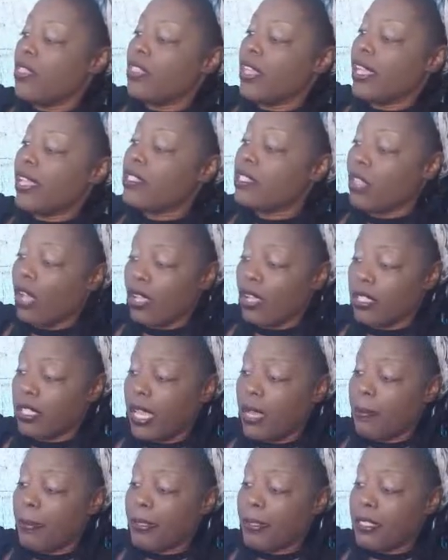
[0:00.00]
they
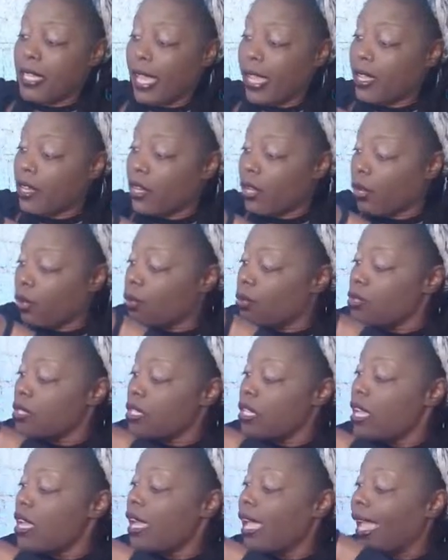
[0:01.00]
sauteed
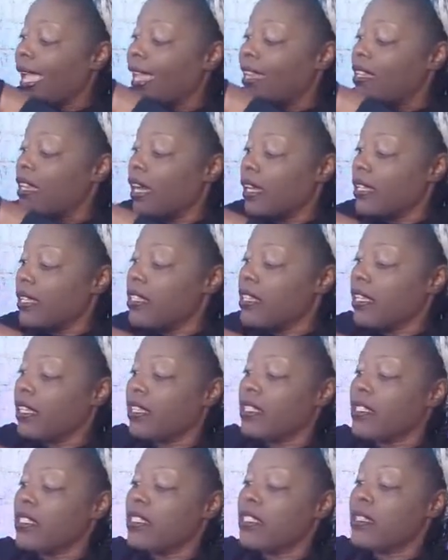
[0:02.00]
potatoes and
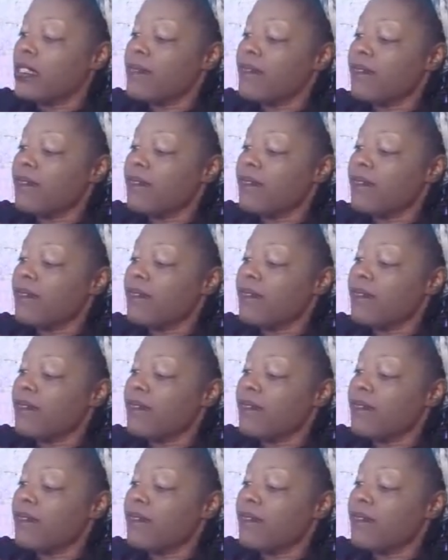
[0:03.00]
onions,